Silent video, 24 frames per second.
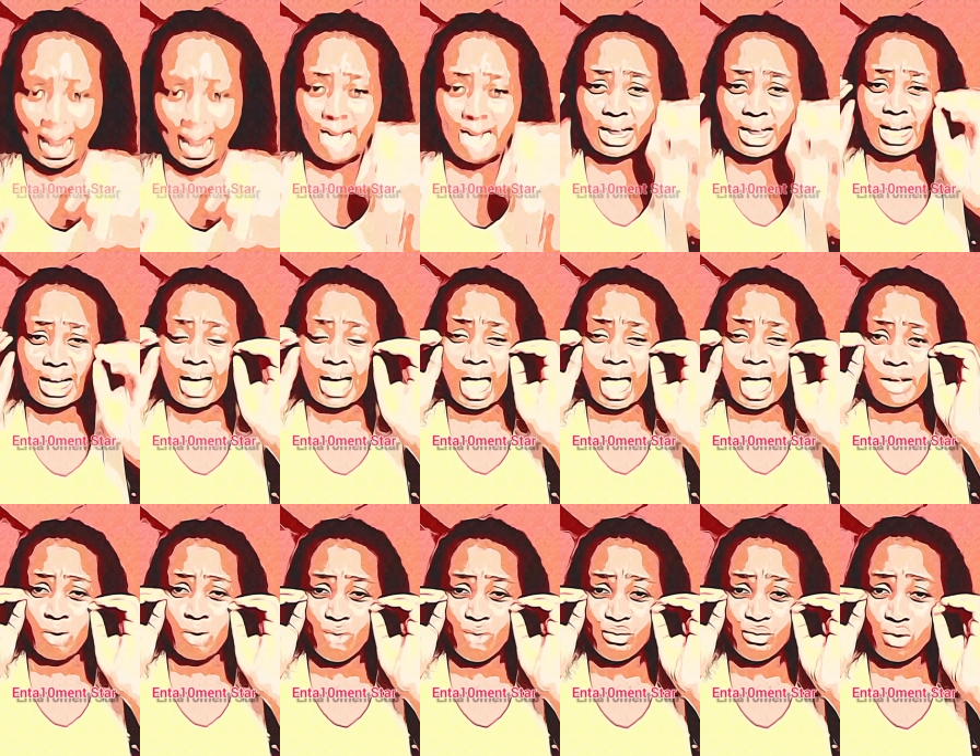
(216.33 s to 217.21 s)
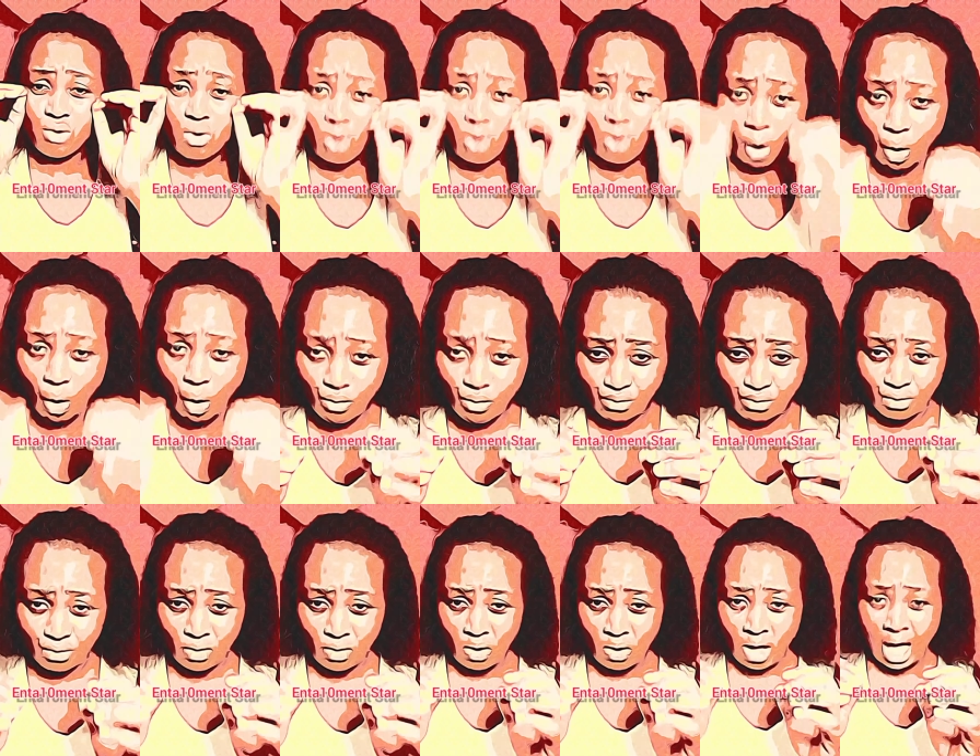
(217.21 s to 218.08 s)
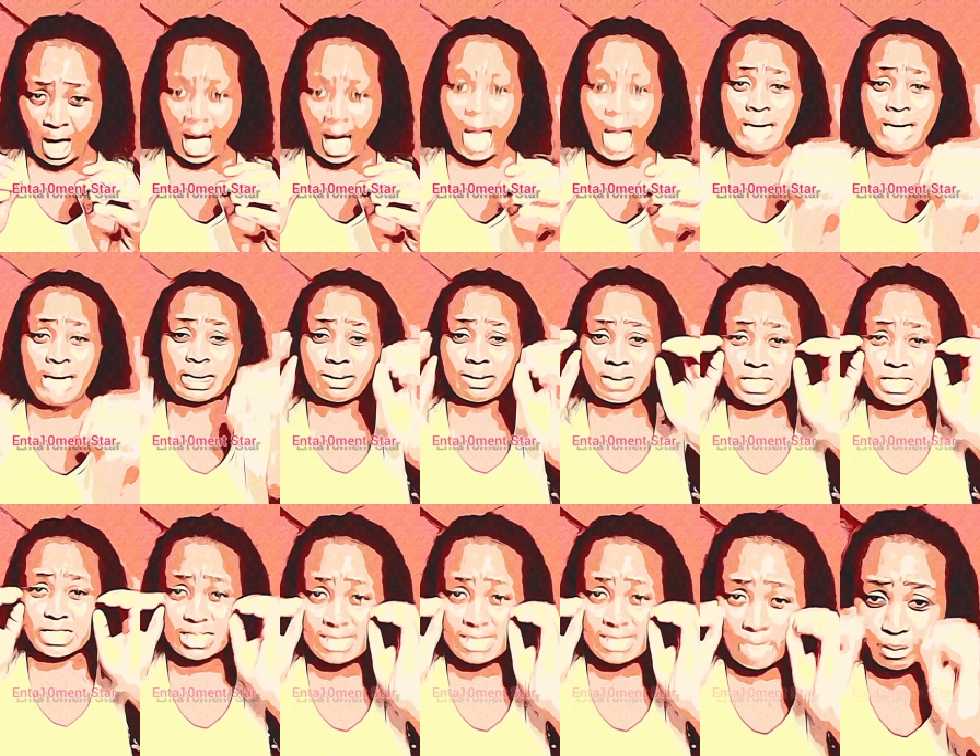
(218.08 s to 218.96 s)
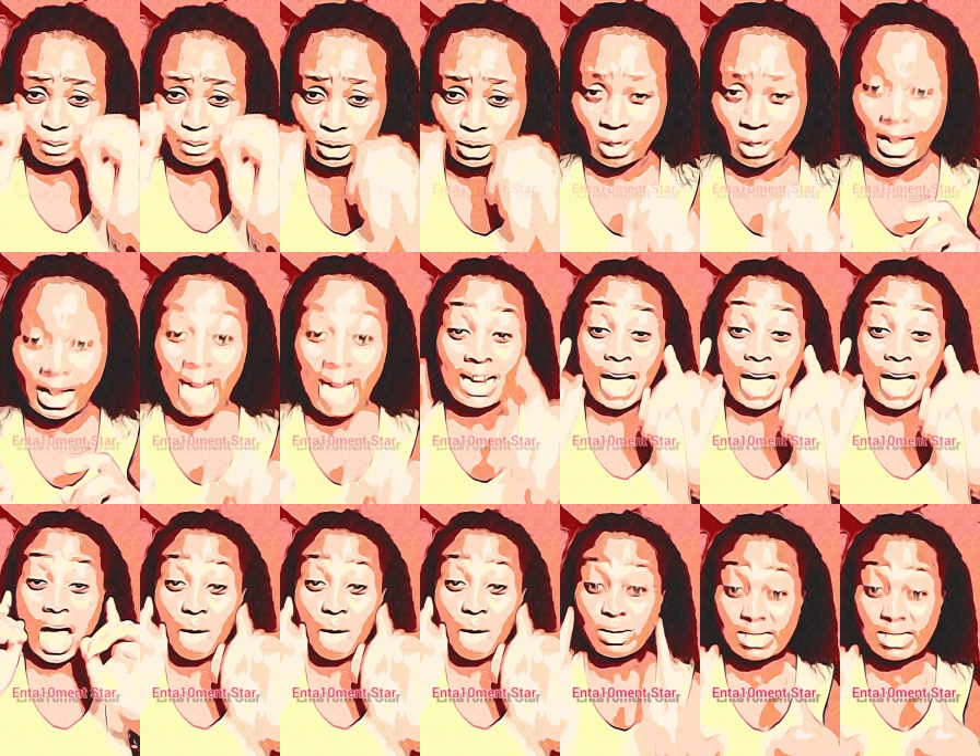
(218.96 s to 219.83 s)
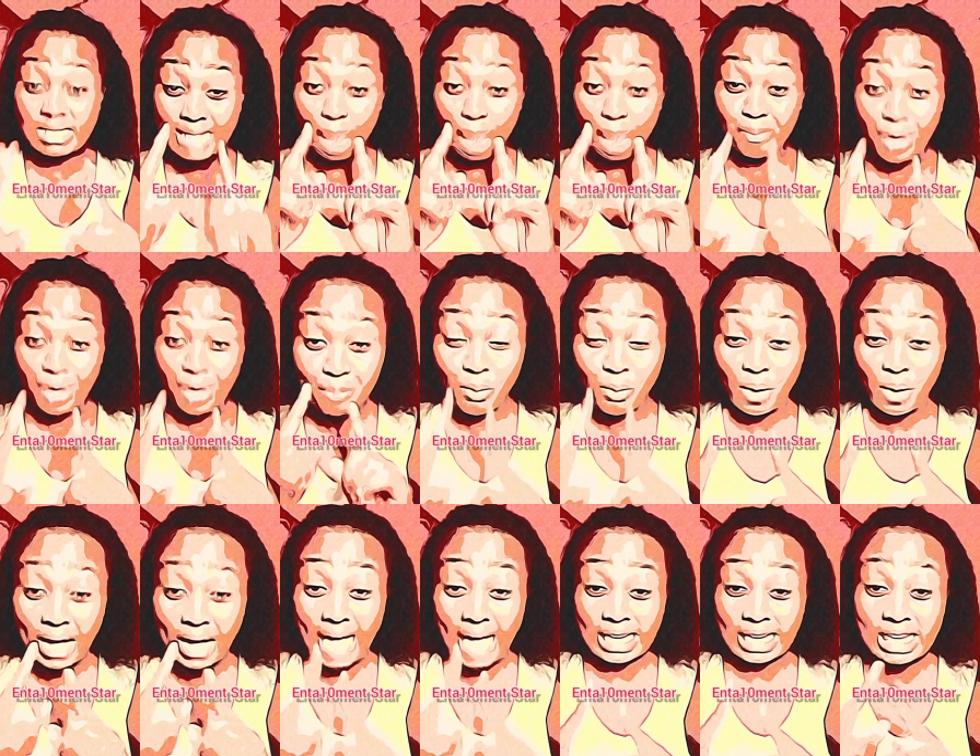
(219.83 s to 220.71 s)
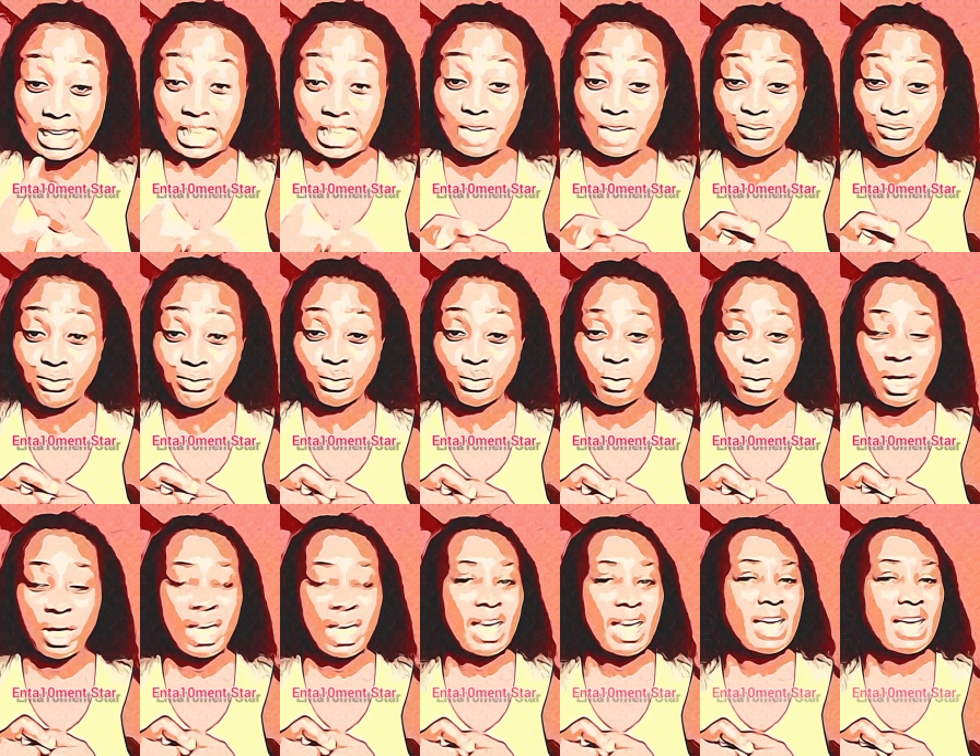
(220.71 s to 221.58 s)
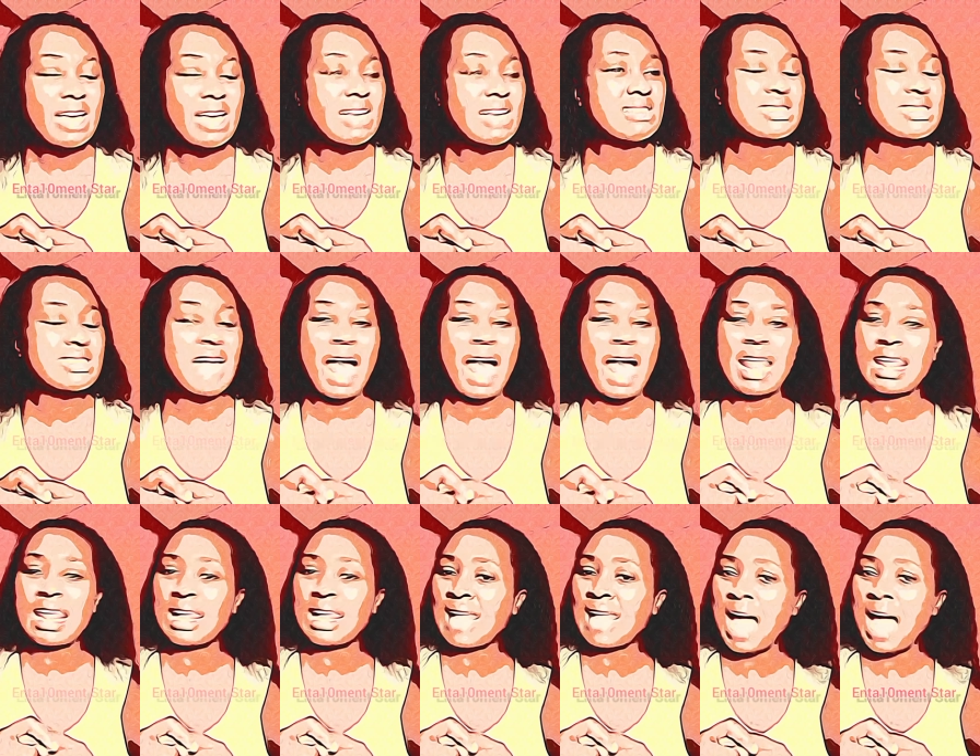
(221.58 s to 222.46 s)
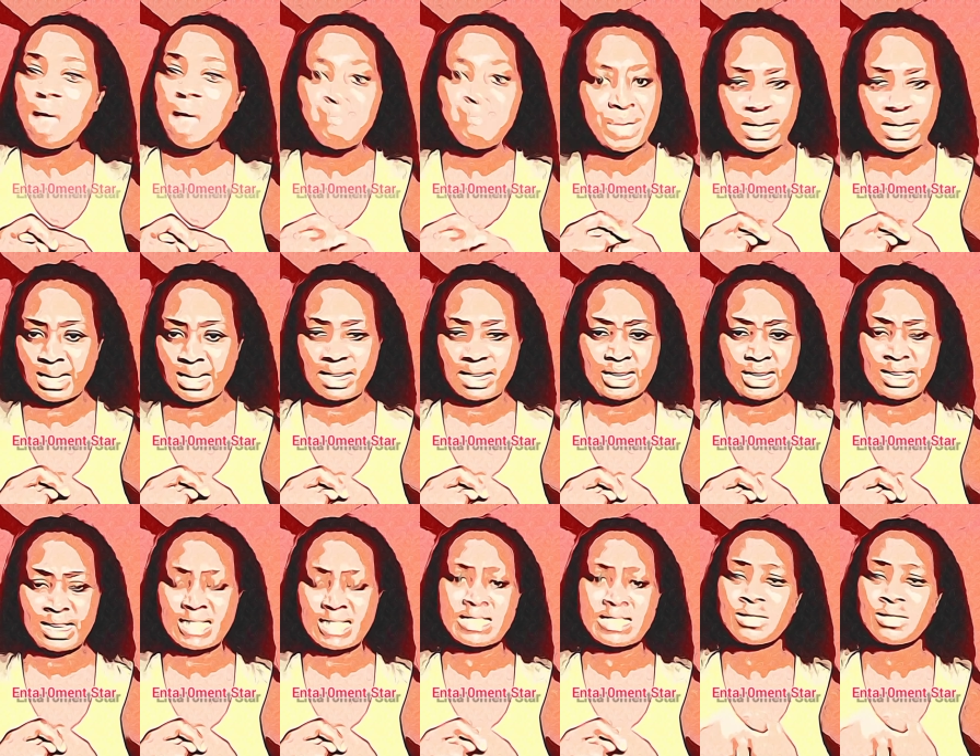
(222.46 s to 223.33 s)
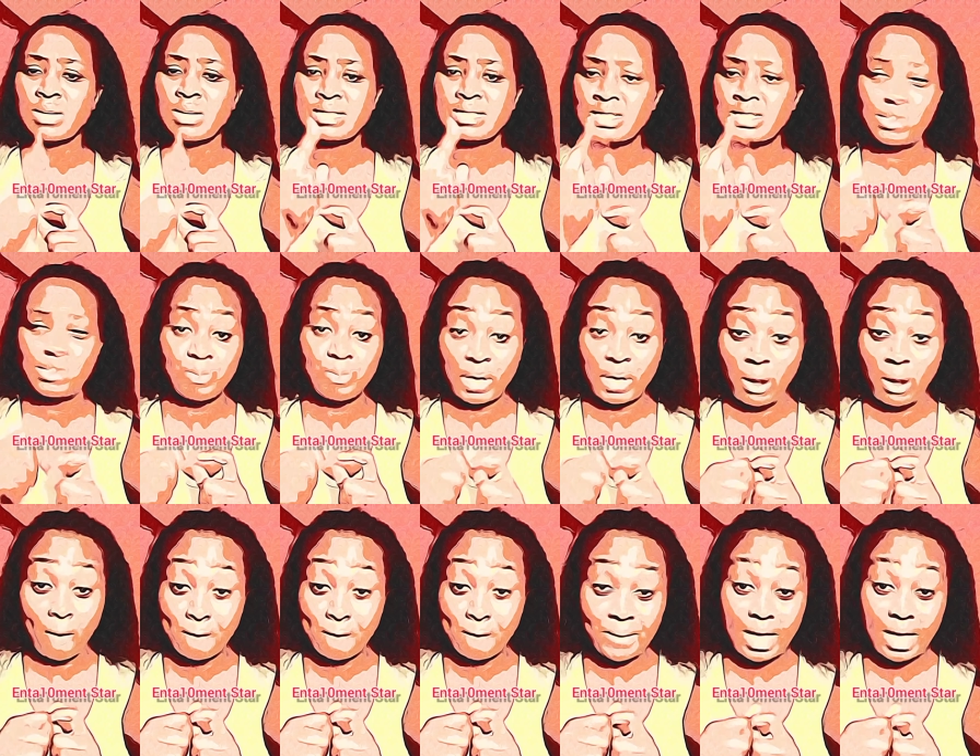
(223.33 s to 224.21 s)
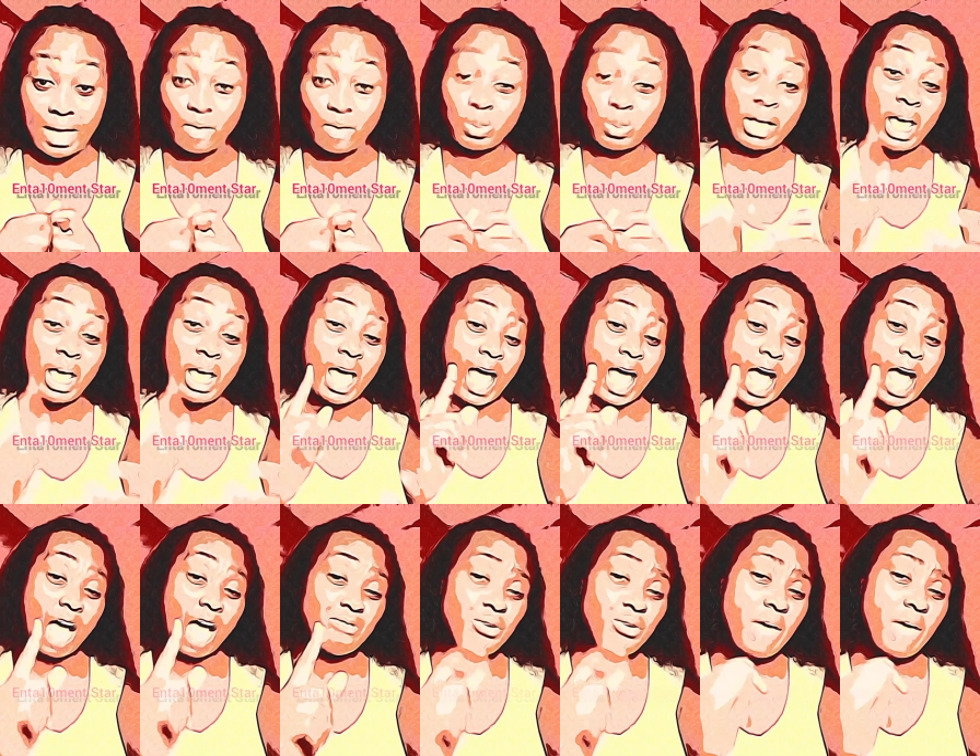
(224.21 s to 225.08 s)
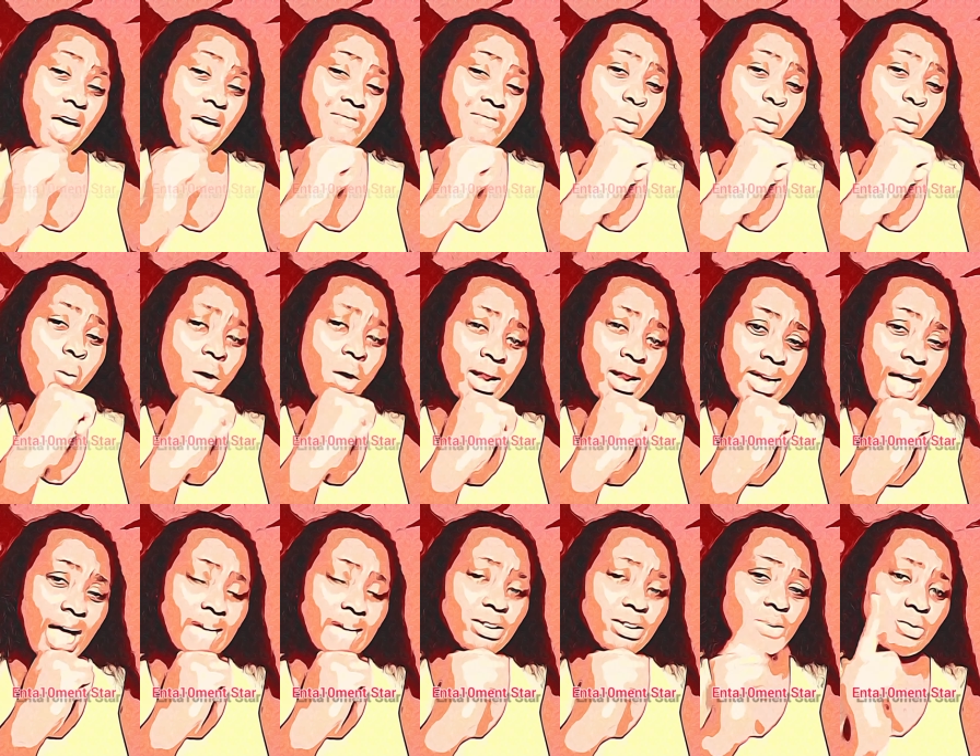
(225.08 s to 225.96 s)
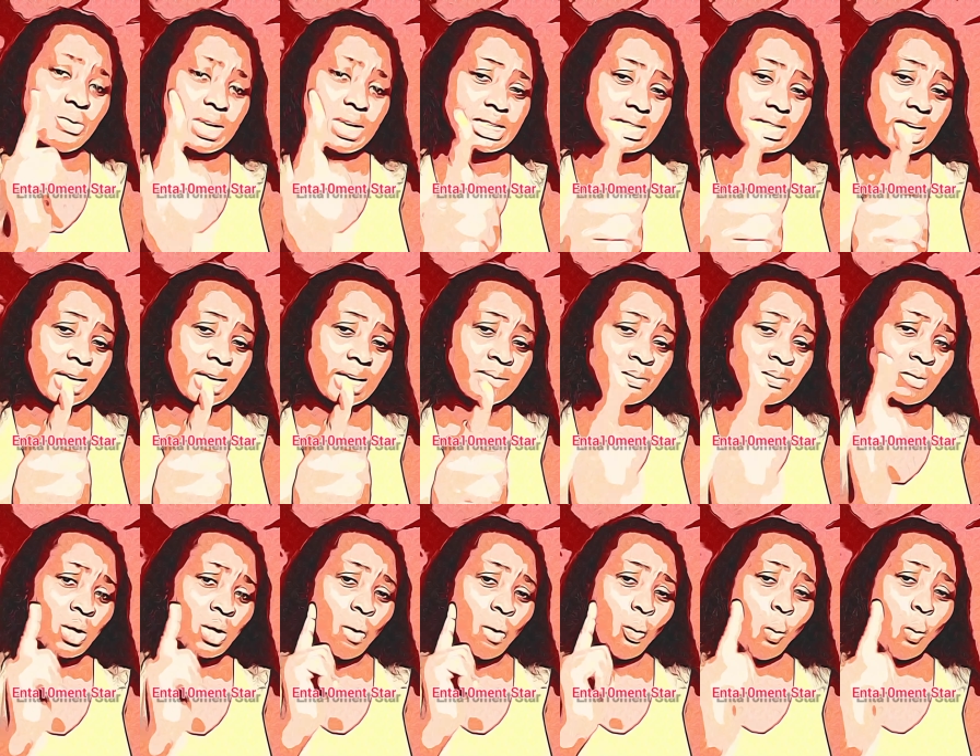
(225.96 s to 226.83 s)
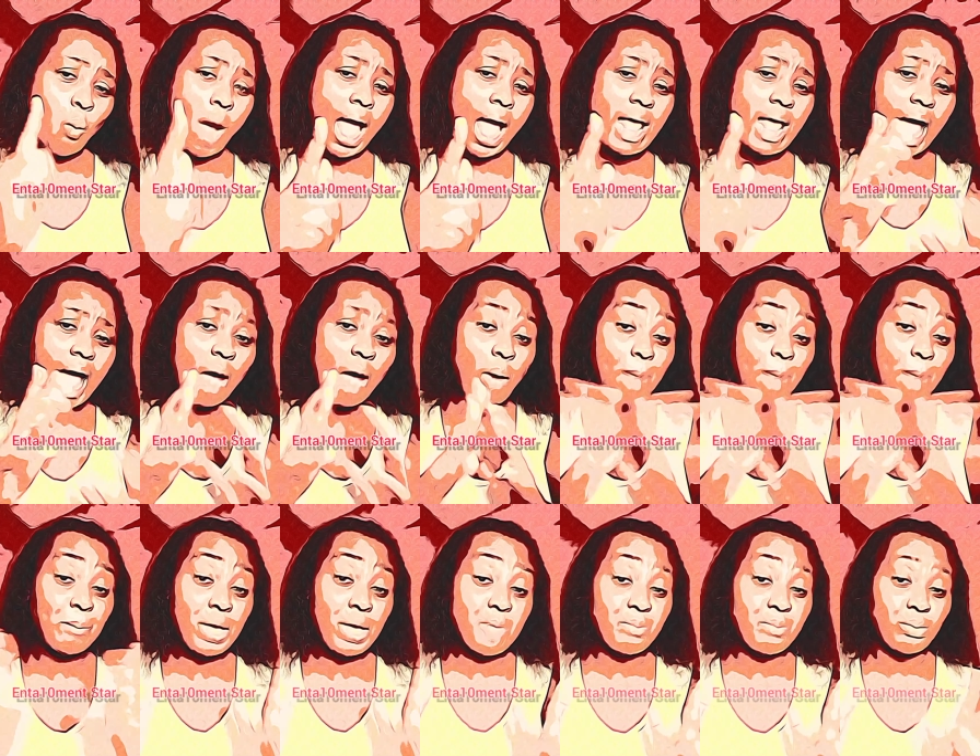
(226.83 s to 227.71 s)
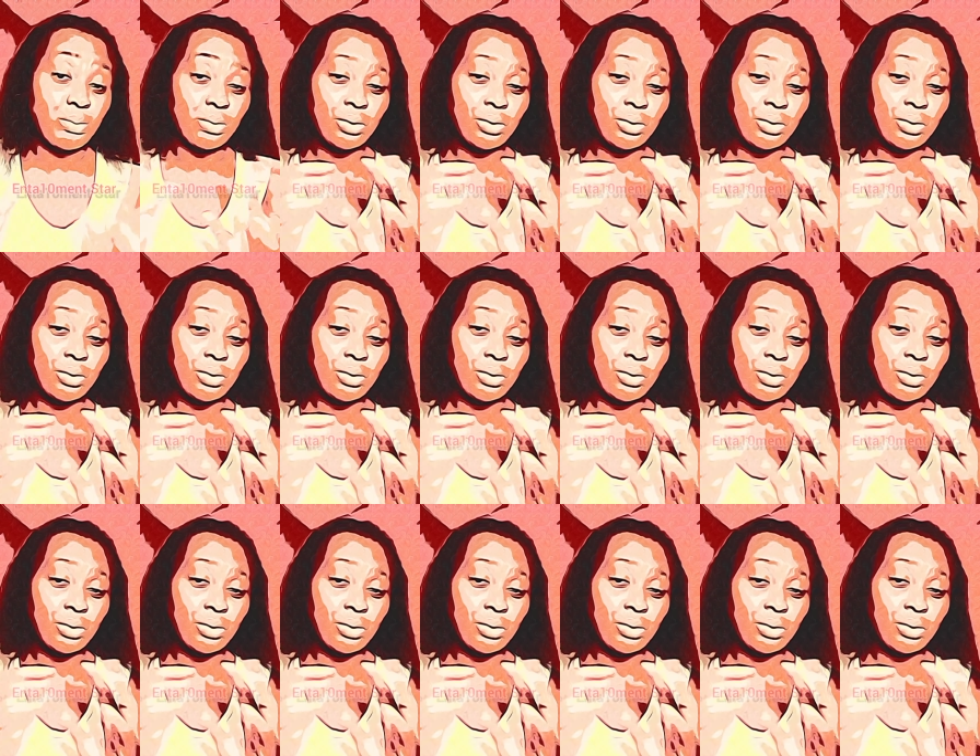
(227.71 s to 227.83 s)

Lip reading: the kind of love and the reception an Hausa people can give you. It's alarming. It's nothing to be compared with. Have you ever wondered the reason why our people,